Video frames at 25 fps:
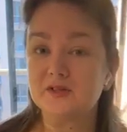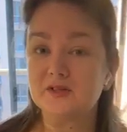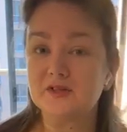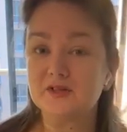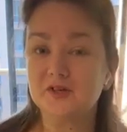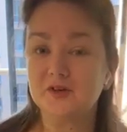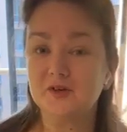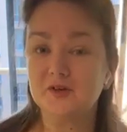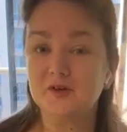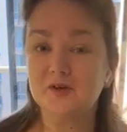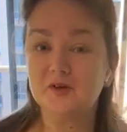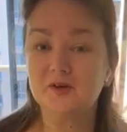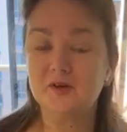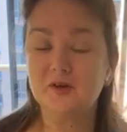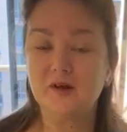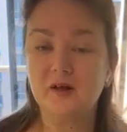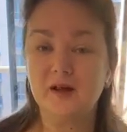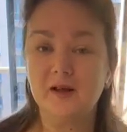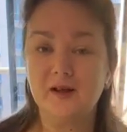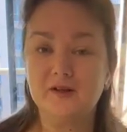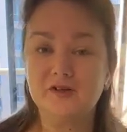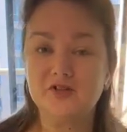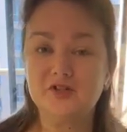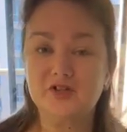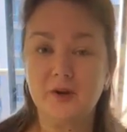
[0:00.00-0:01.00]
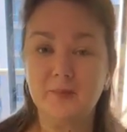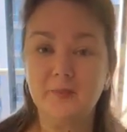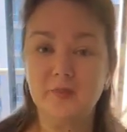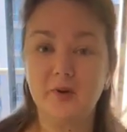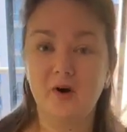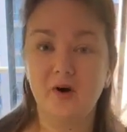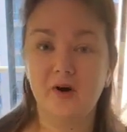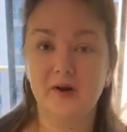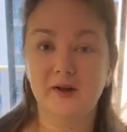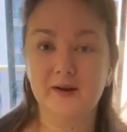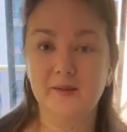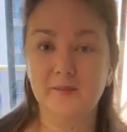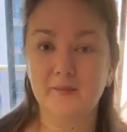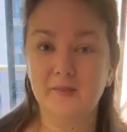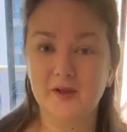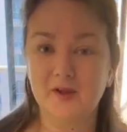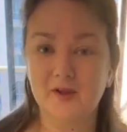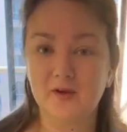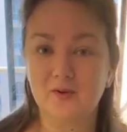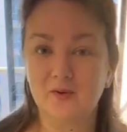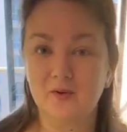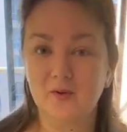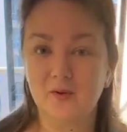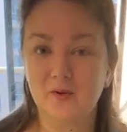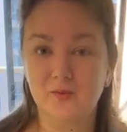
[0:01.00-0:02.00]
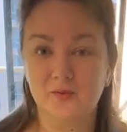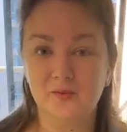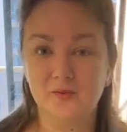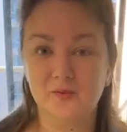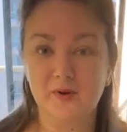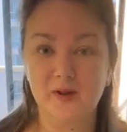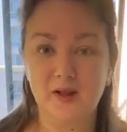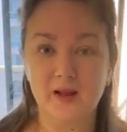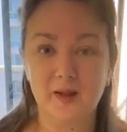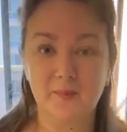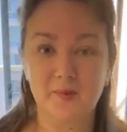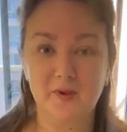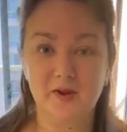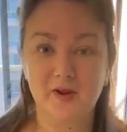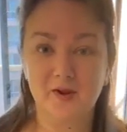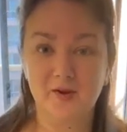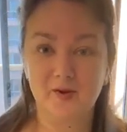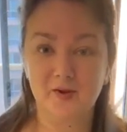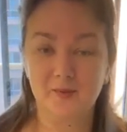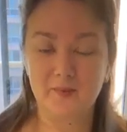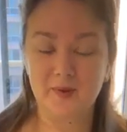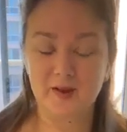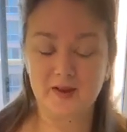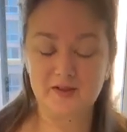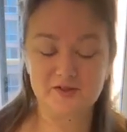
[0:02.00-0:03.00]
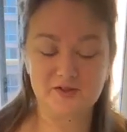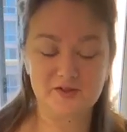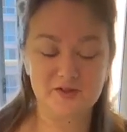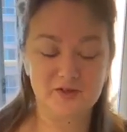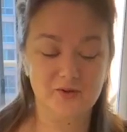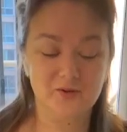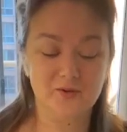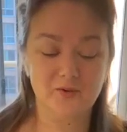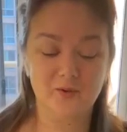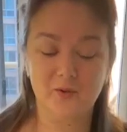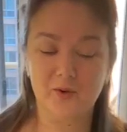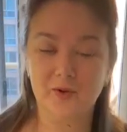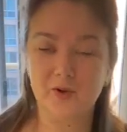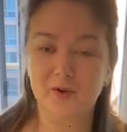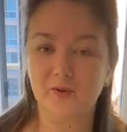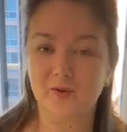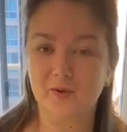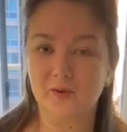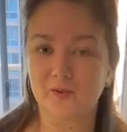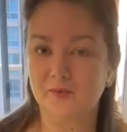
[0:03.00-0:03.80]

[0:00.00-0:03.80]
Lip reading: and you can still jump on and be your own Epicure ambassador